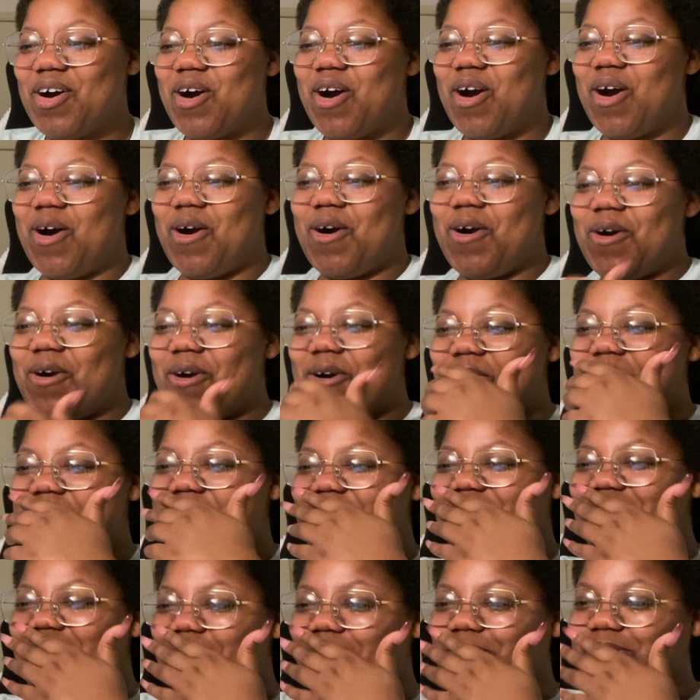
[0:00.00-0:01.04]
Oh,
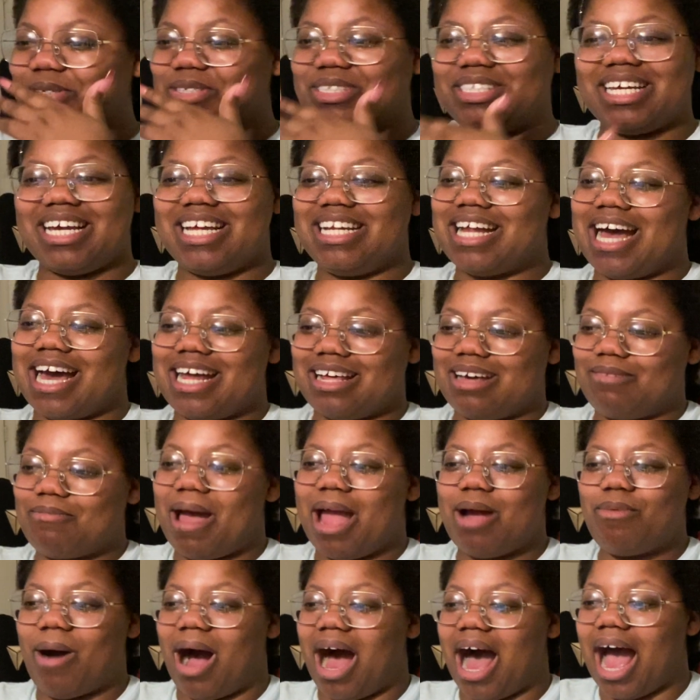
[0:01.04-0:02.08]
Namjoon said, not on my
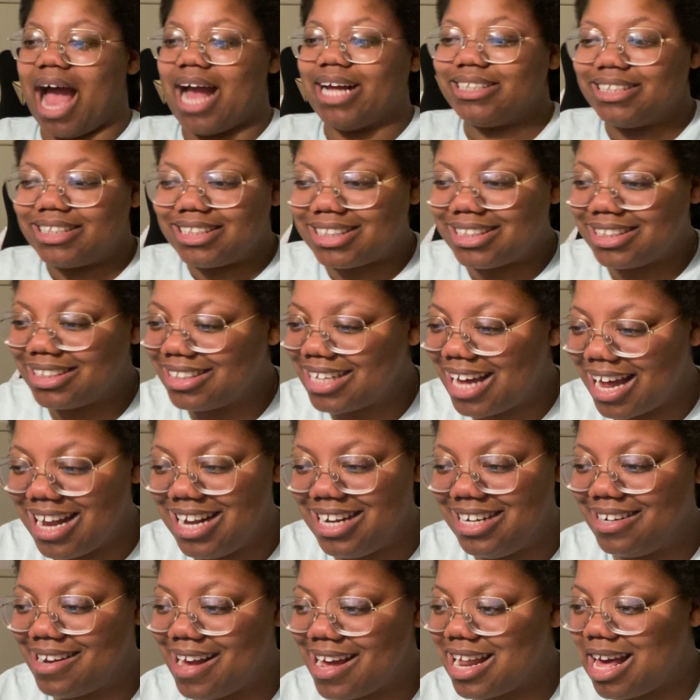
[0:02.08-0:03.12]
watch.
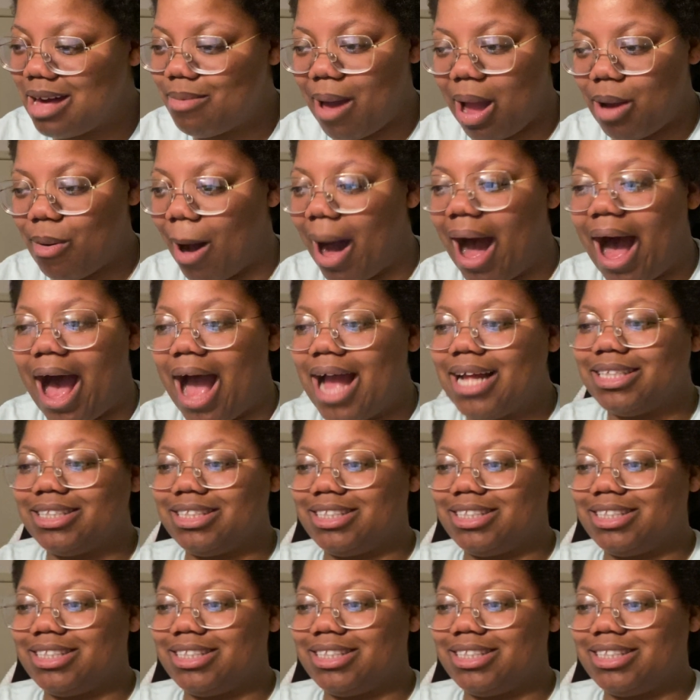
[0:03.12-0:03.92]
Not on my watch.